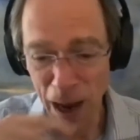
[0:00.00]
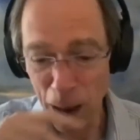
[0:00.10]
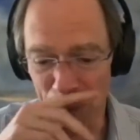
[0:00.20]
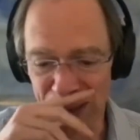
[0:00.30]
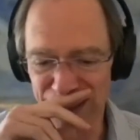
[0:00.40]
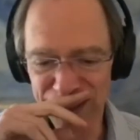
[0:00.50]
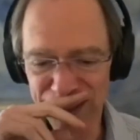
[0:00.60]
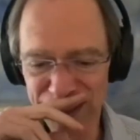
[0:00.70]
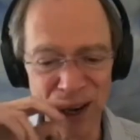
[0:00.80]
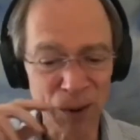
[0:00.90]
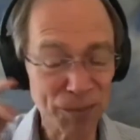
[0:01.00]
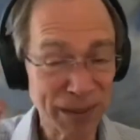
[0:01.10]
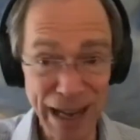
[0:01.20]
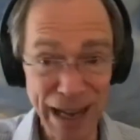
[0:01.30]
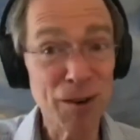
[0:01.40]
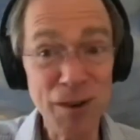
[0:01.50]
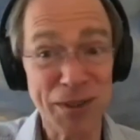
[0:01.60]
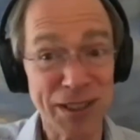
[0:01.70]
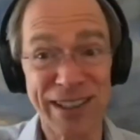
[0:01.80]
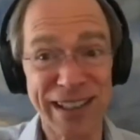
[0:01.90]
but you know, but that movie
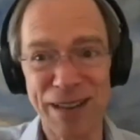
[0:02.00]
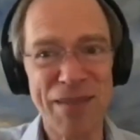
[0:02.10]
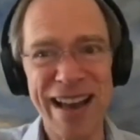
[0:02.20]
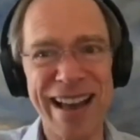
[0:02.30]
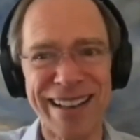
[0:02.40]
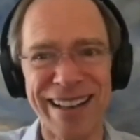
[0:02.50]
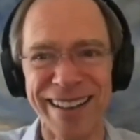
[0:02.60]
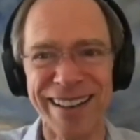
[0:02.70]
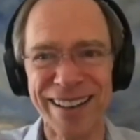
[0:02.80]
was going to get made.